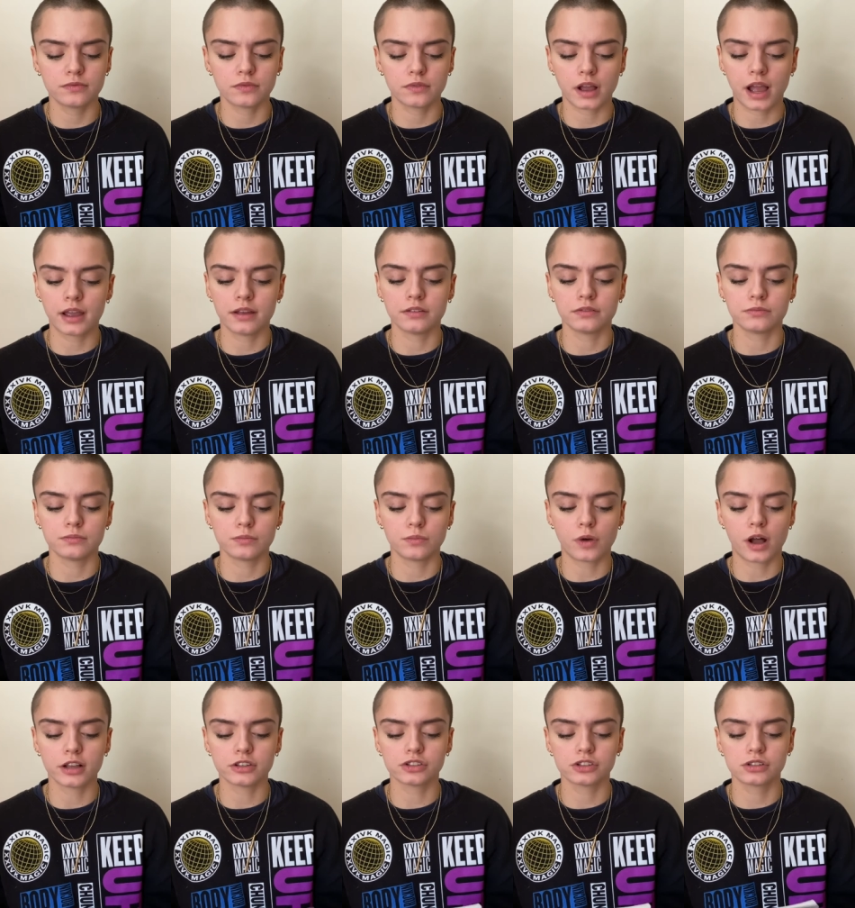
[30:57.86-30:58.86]
I
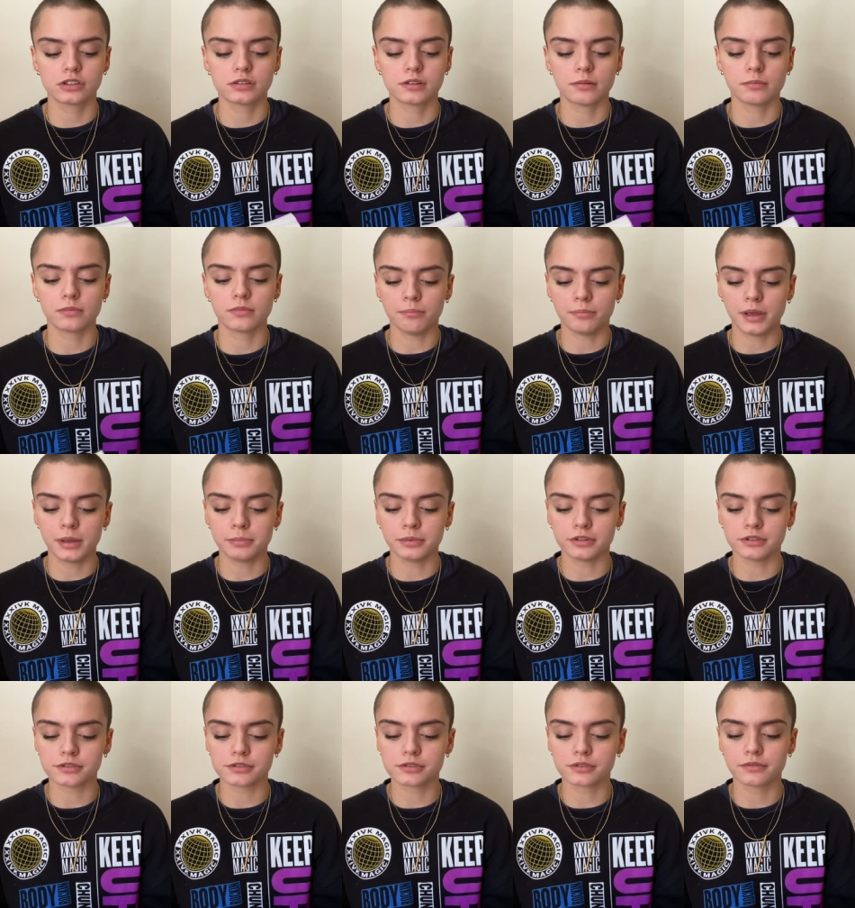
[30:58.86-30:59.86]
watched some
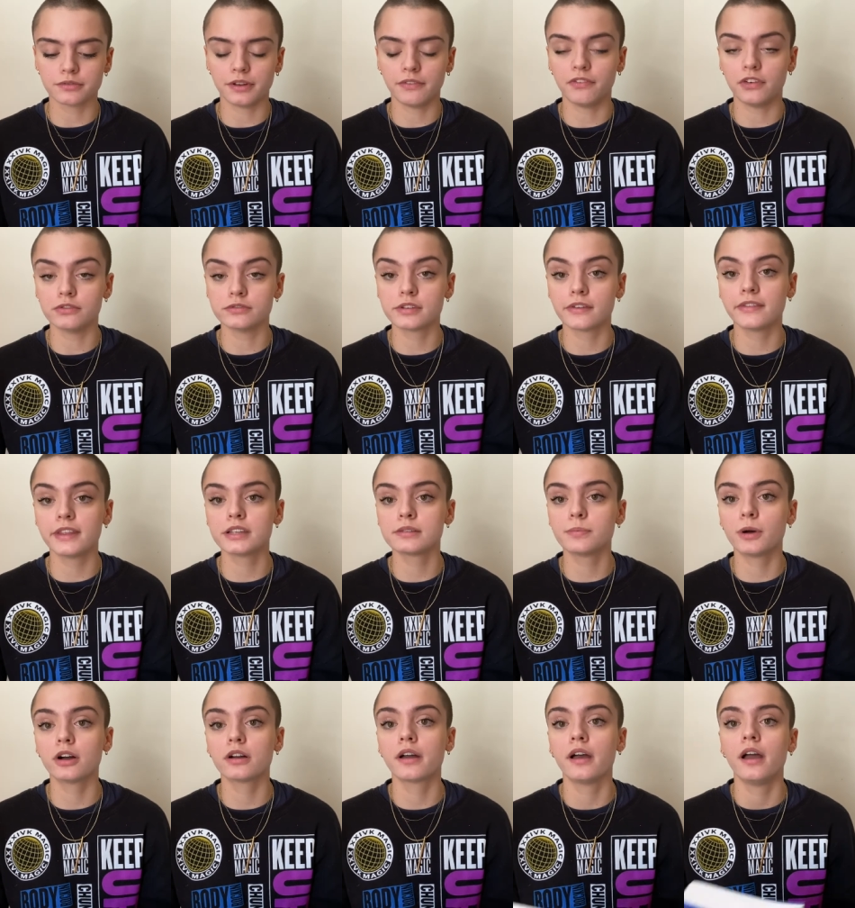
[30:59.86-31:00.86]
people's reviews of this
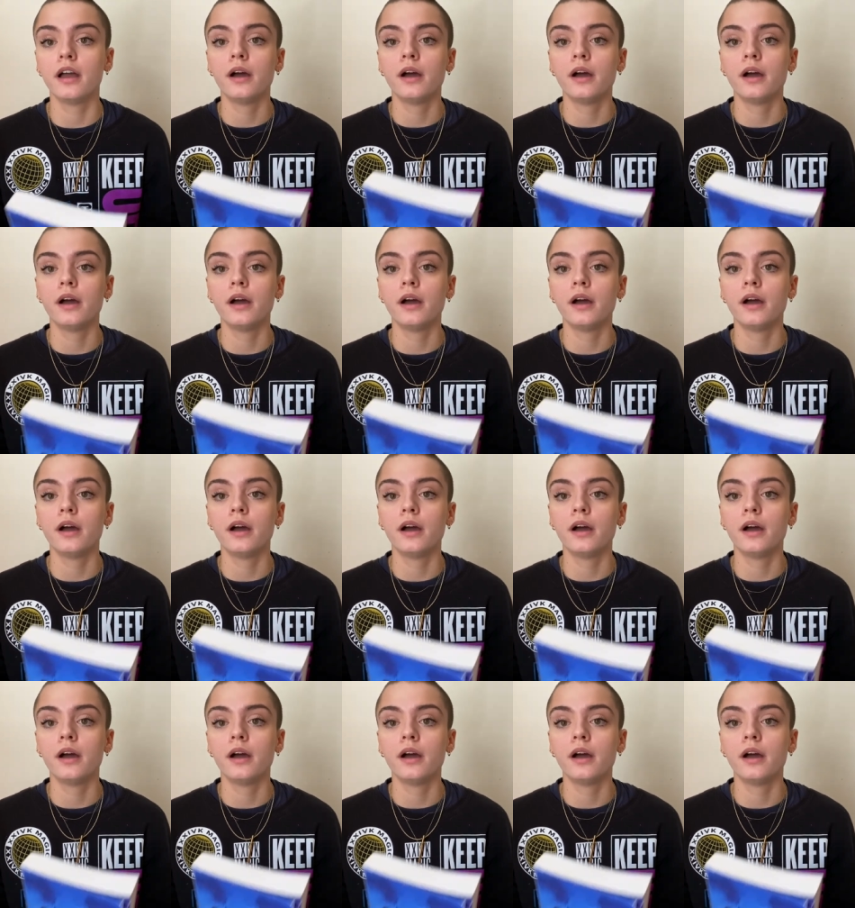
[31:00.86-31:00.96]
book